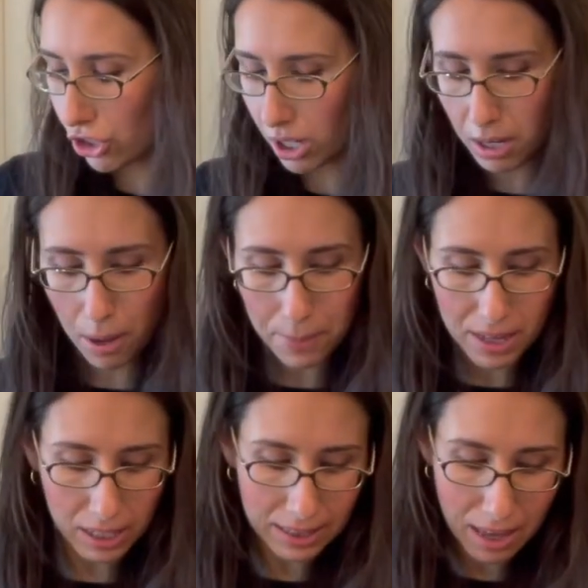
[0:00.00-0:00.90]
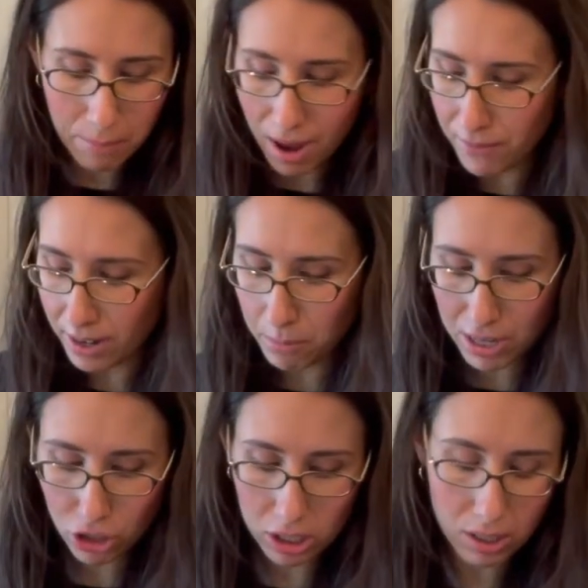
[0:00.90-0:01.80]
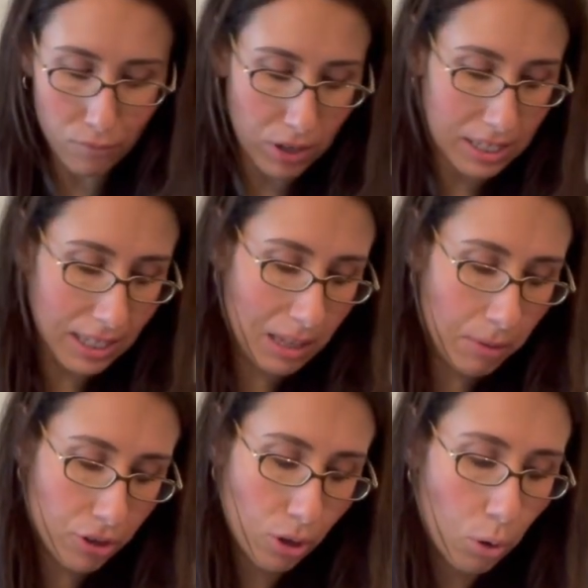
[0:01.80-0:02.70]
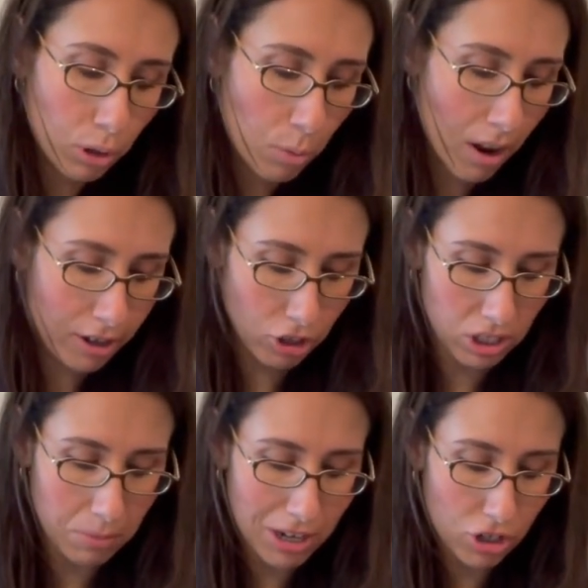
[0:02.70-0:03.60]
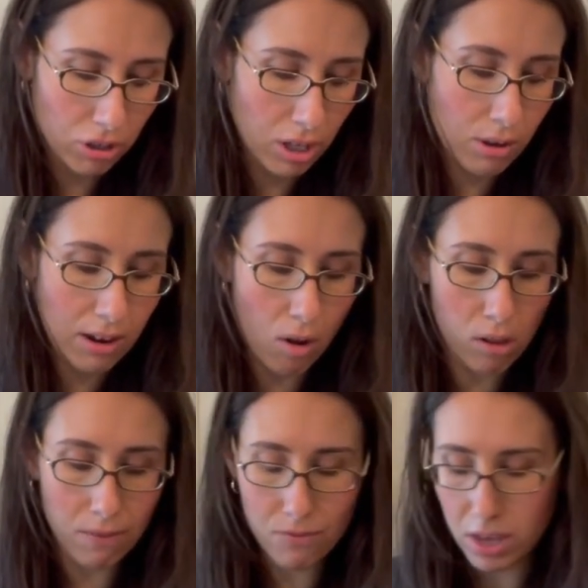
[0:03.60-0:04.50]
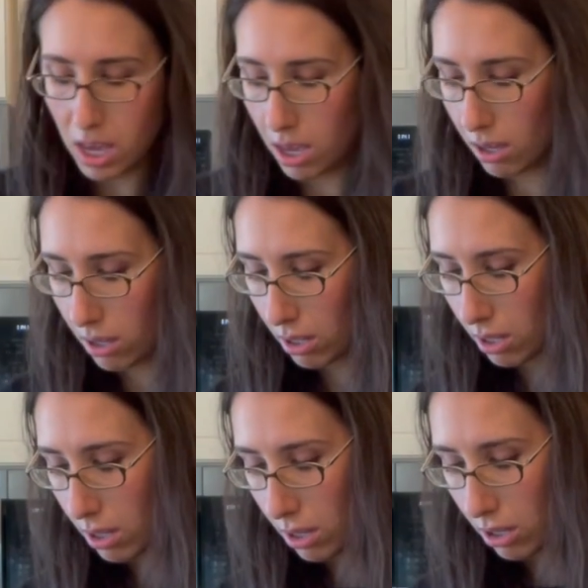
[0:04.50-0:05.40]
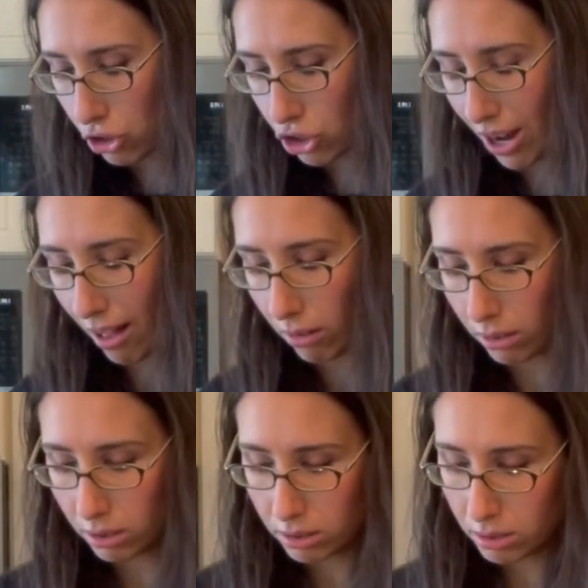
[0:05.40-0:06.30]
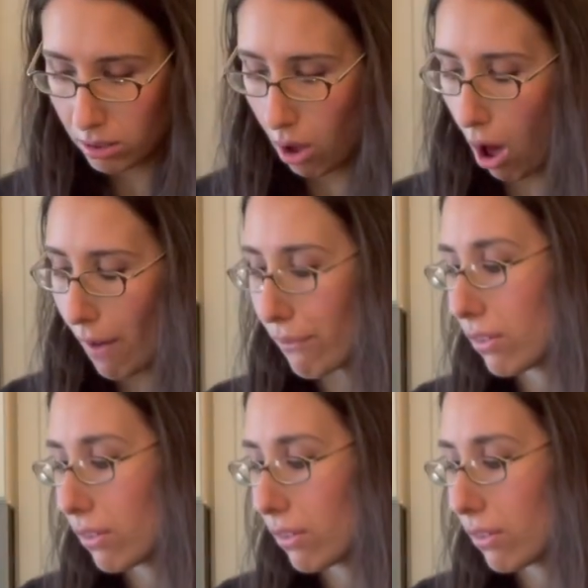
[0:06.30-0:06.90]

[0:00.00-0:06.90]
done peeling them, I recommend just rinsing them under cold water just to make sure that you get all of the shell off.